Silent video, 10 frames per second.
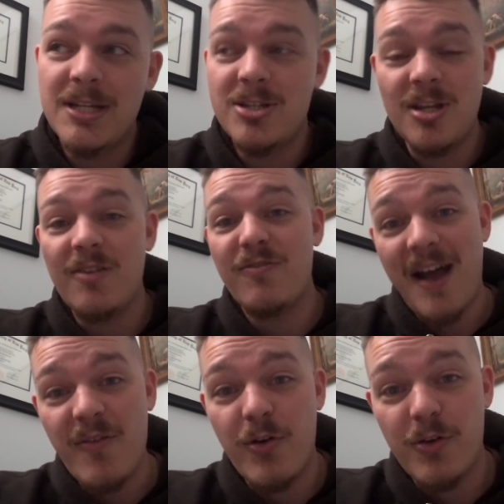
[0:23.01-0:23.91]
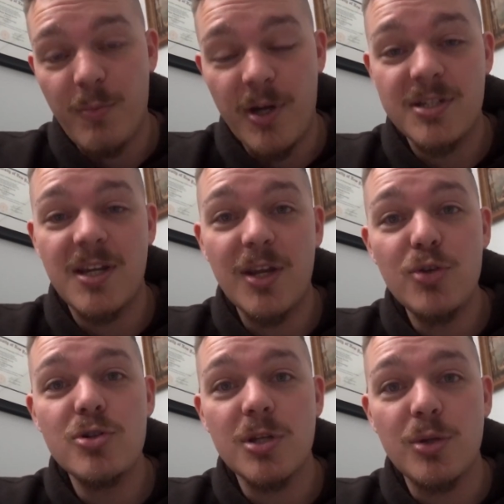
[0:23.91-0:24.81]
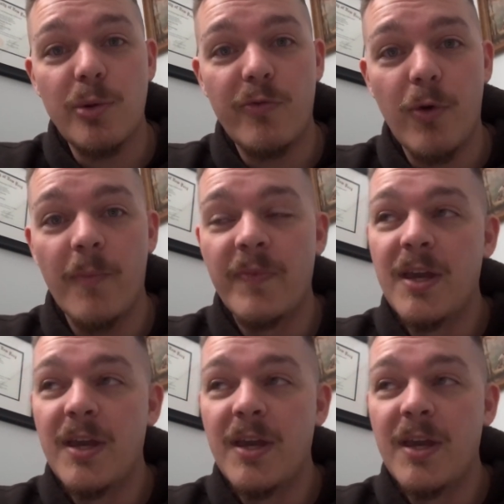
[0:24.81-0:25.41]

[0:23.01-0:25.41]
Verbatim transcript: instead of $500 that I usually do it for.